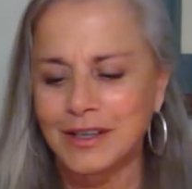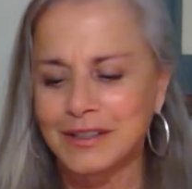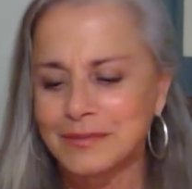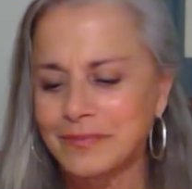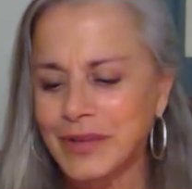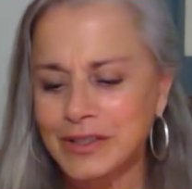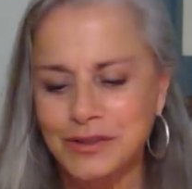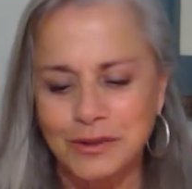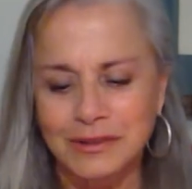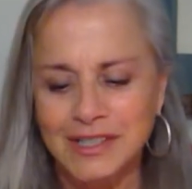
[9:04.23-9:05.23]
um, at
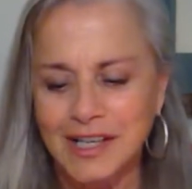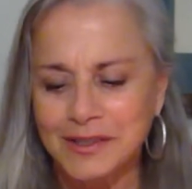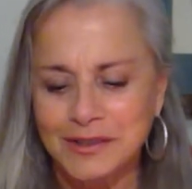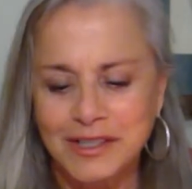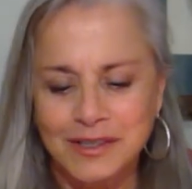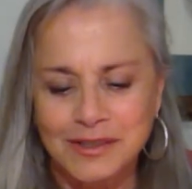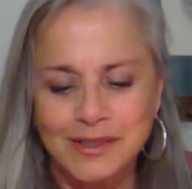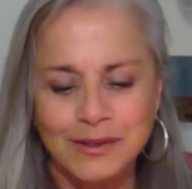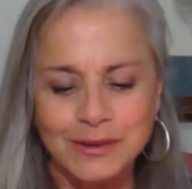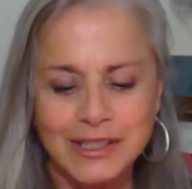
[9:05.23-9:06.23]
your cycle here.
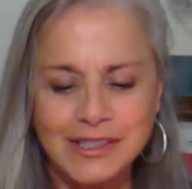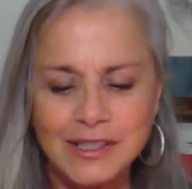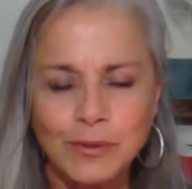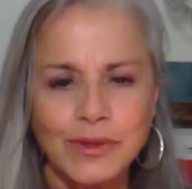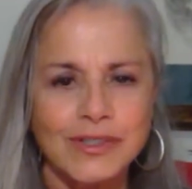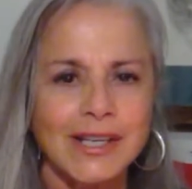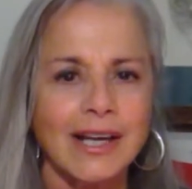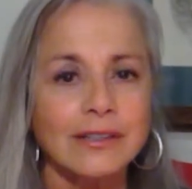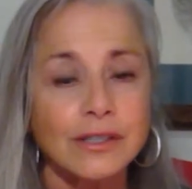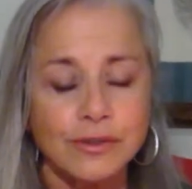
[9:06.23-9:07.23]
So let's see what
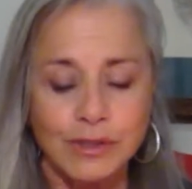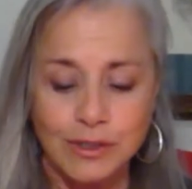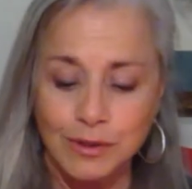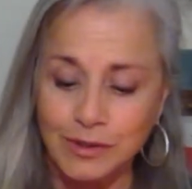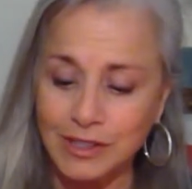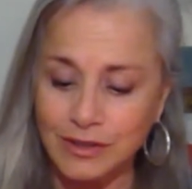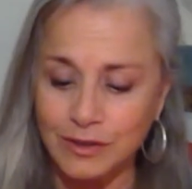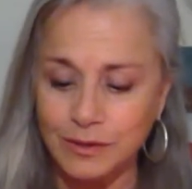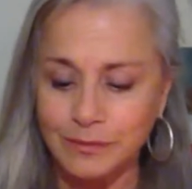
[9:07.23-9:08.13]
Saturn is returning to you.